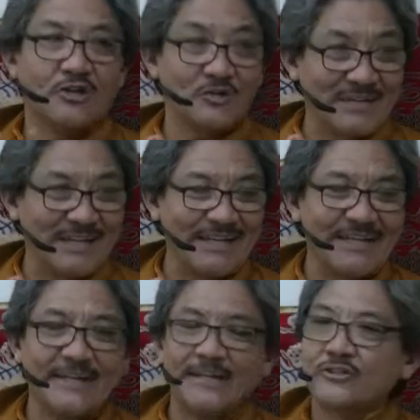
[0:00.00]
Okay,
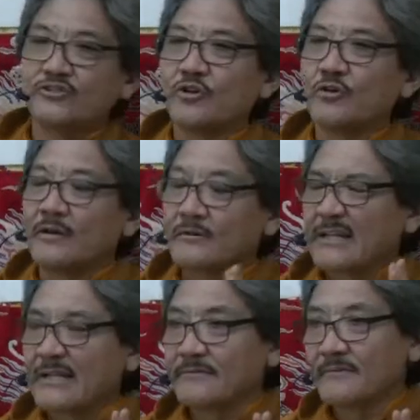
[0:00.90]
so uh,
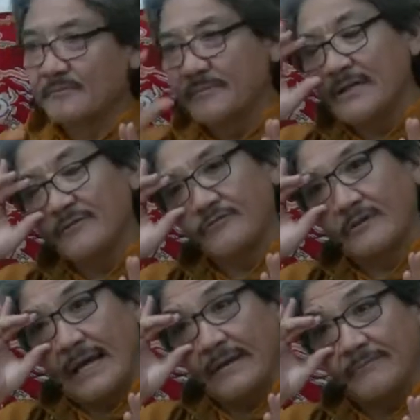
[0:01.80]
that meaningful
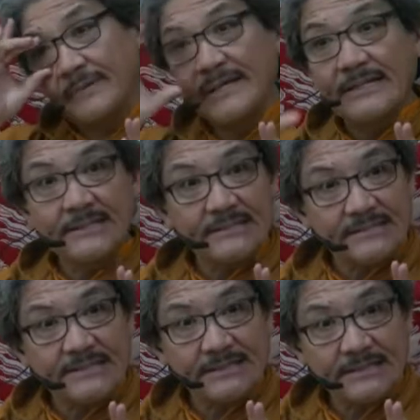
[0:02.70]
life
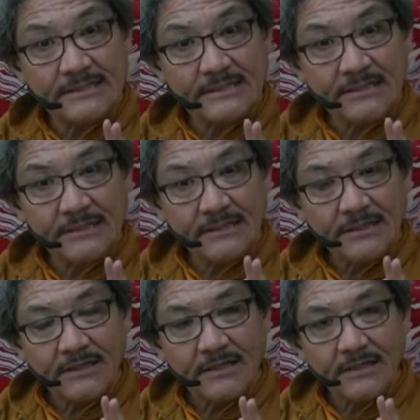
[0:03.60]
means
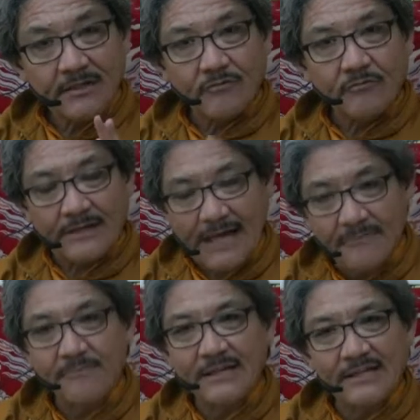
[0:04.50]
what
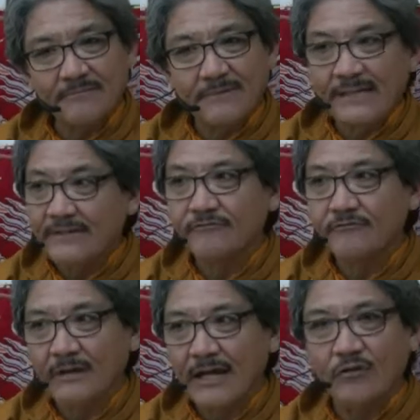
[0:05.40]
I mean
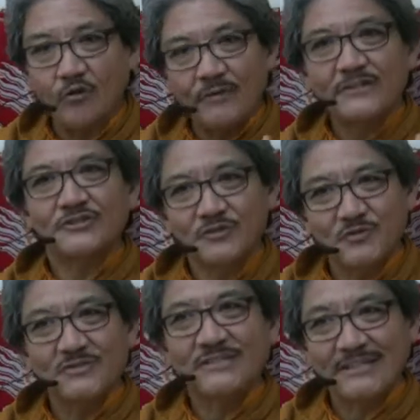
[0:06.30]
meaningful. I always
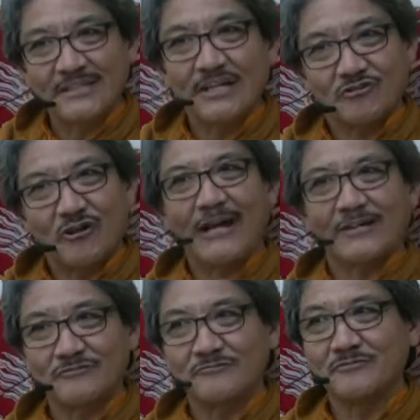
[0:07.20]
use this. I try
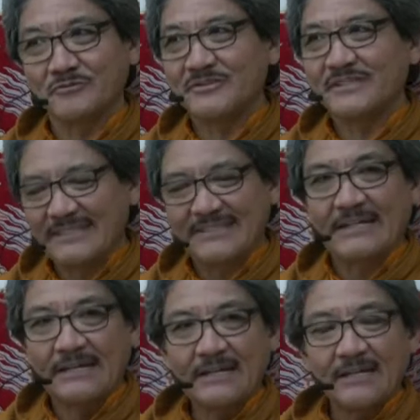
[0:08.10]
to use this
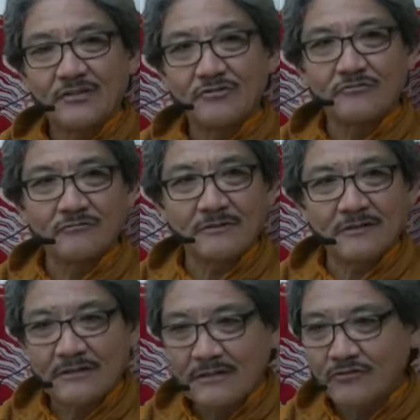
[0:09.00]
to
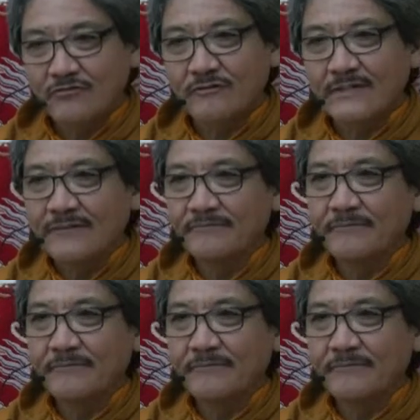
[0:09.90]
to give